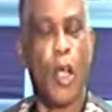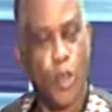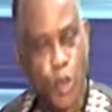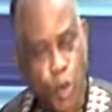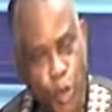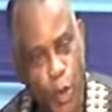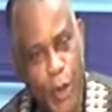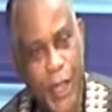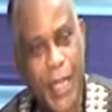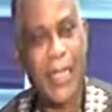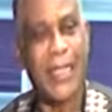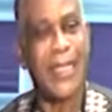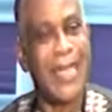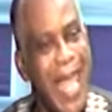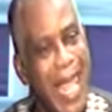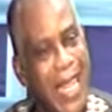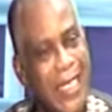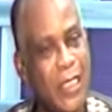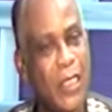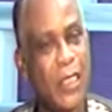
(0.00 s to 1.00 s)
Doing
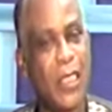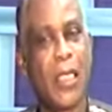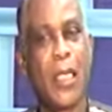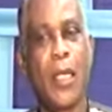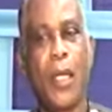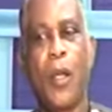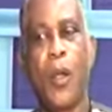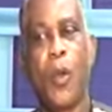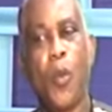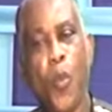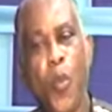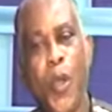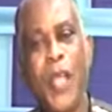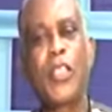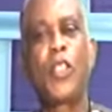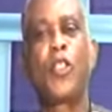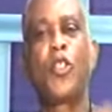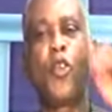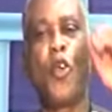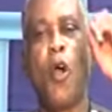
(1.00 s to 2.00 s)
that
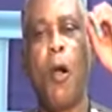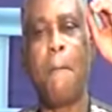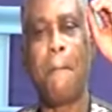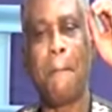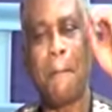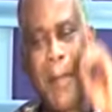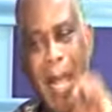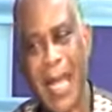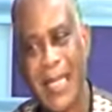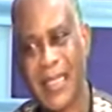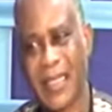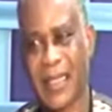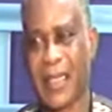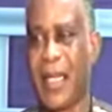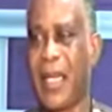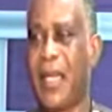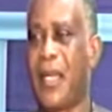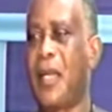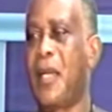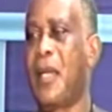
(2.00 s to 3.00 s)
which your
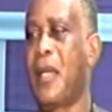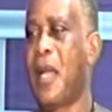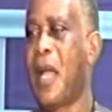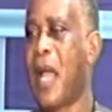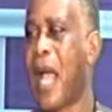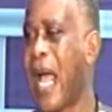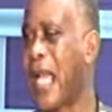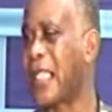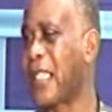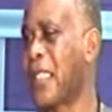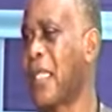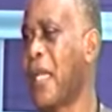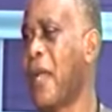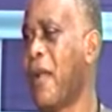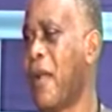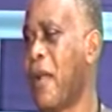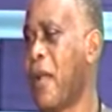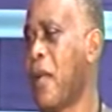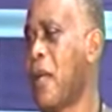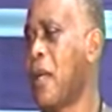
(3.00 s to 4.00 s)
master has
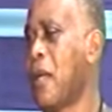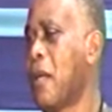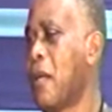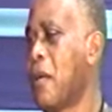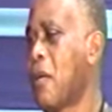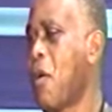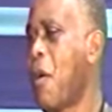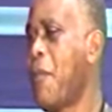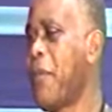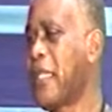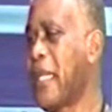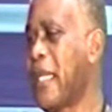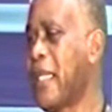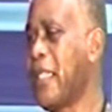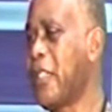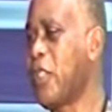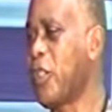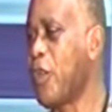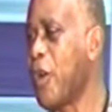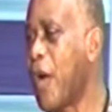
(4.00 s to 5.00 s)
committed
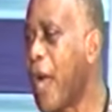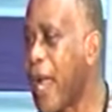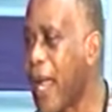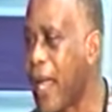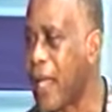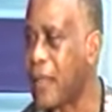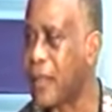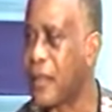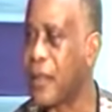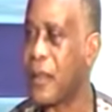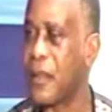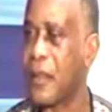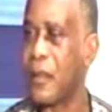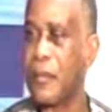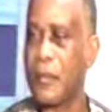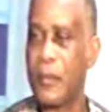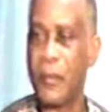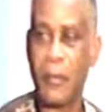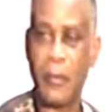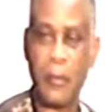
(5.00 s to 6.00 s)
into your hands.
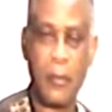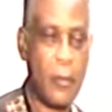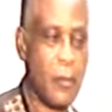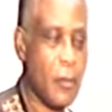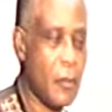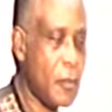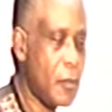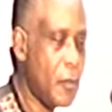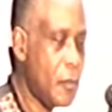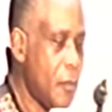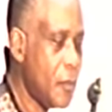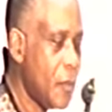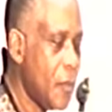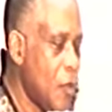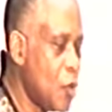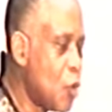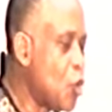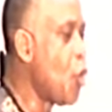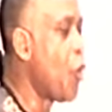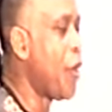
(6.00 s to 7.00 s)

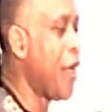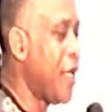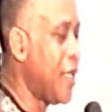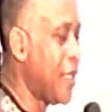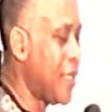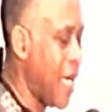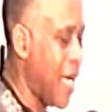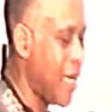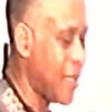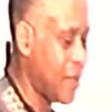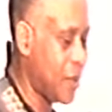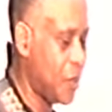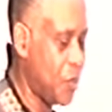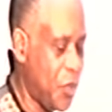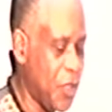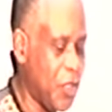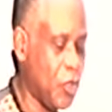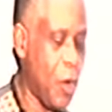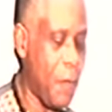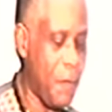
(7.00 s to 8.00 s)
Doing that
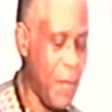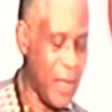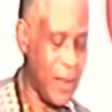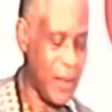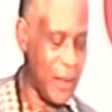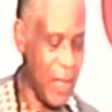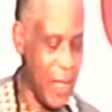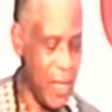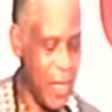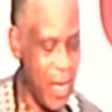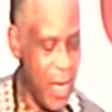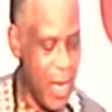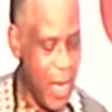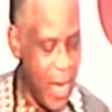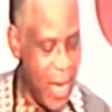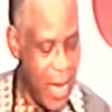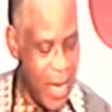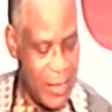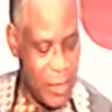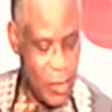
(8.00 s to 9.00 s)
which your master
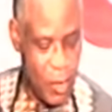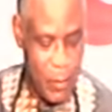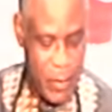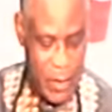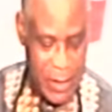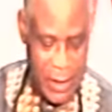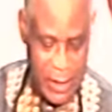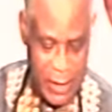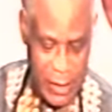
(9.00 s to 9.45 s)
has committed